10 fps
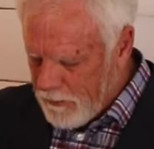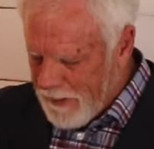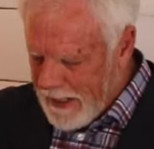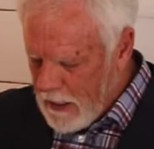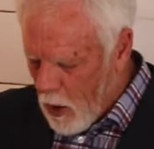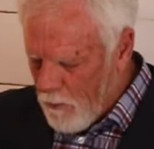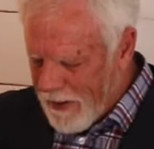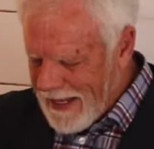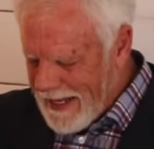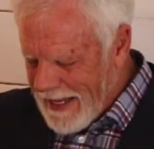to be
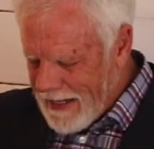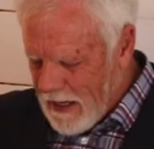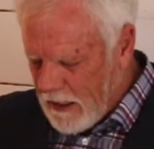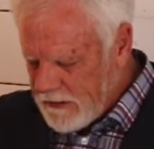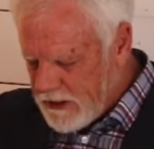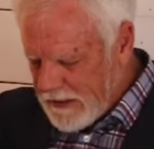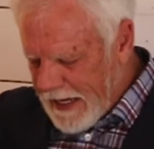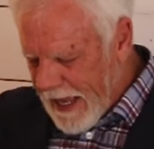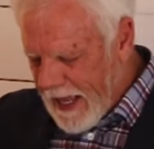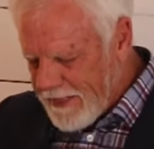obedient unto
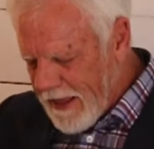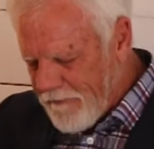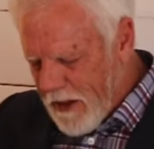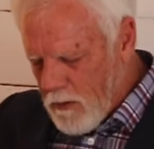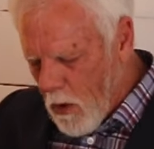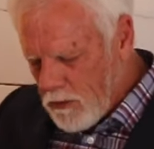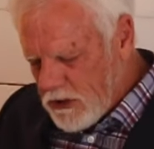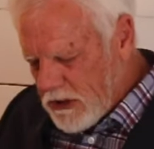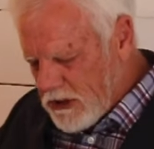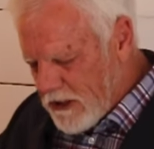death if he
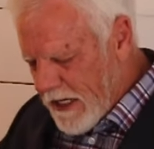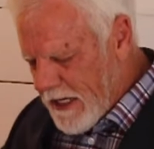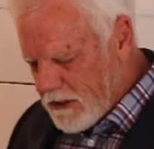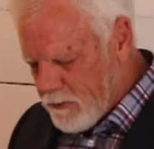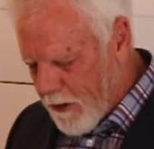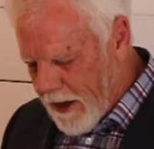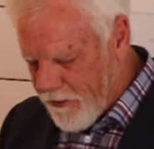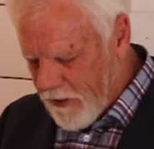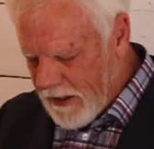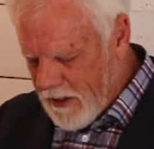wants to see his
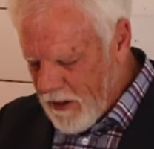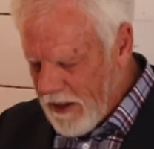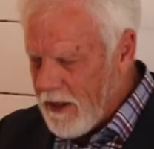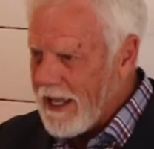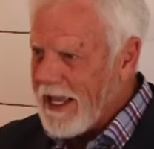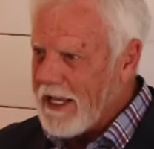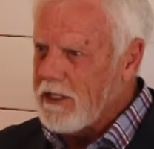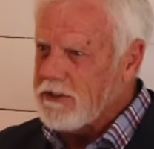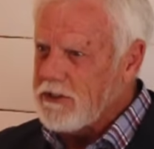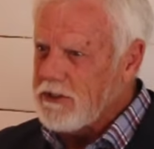brethren.
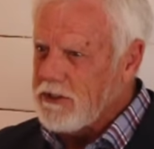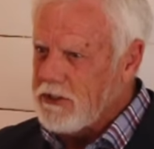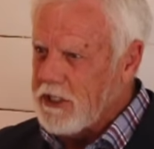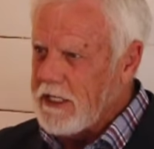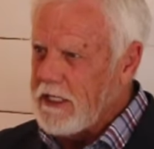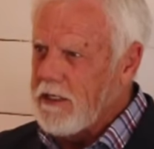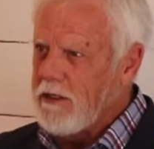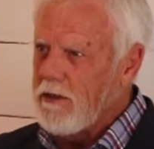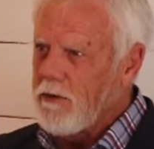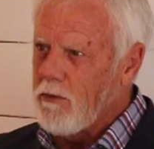Is
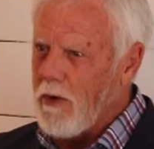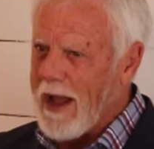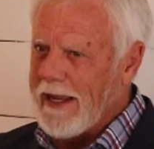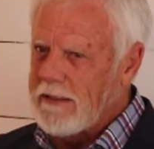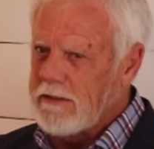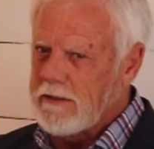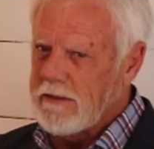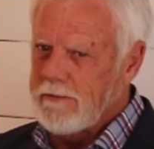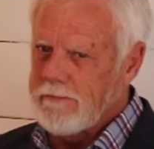she right?